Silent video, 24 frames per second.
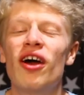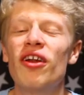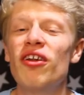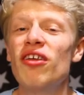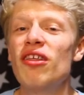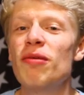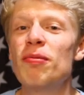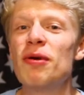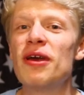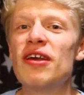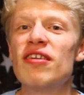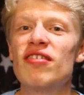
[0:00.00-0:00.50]

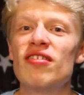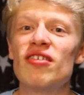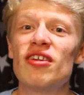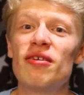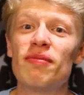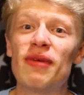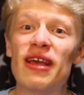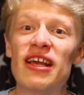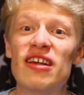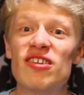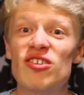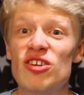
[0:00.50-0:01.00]
Another person who
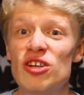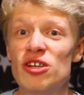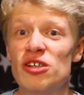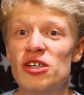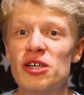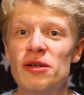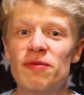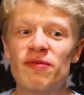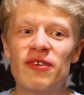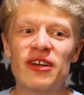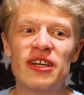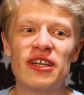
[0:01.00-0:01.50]
makes
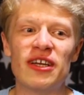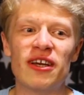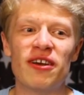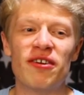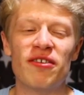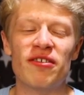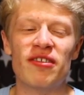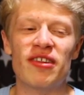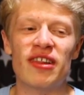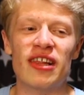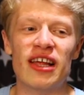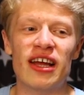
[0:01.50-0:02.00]
YouTube
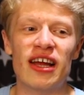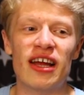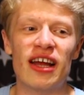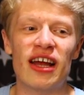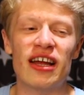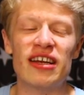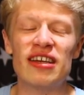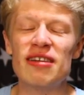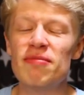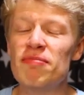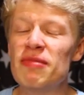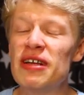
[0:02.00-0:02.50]
videos that
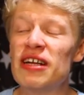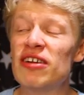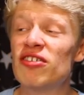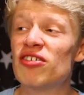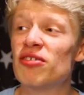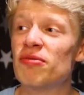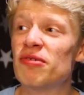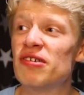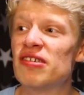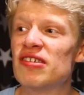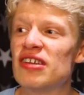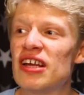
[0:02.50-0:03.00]
I didn't meet at
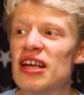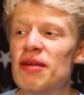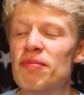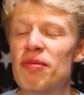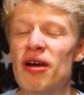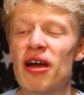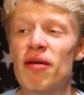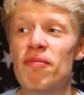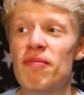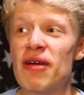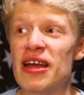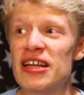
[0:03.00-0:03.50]
Summer City,
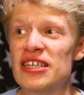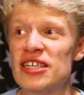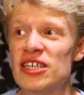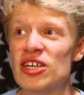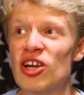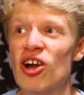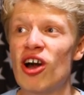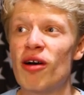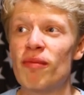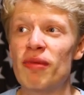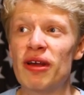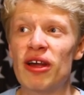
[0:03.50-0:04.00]
but I met
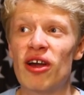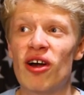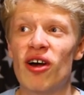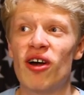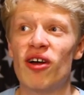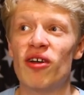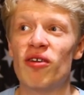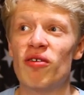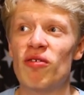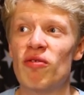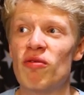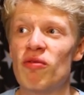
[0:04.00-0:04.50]
at
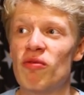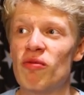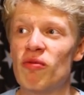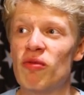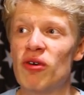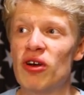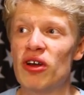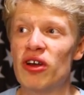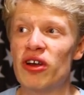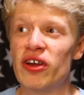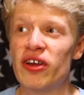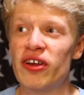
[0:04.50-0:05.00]
Comic-Con
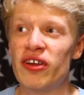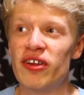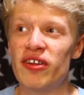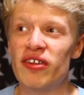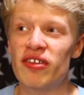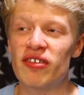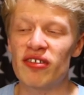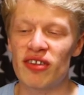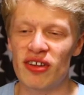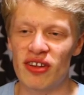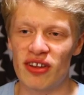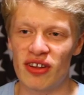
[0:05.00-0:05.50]

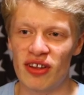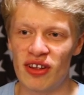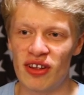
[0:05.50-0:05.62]
was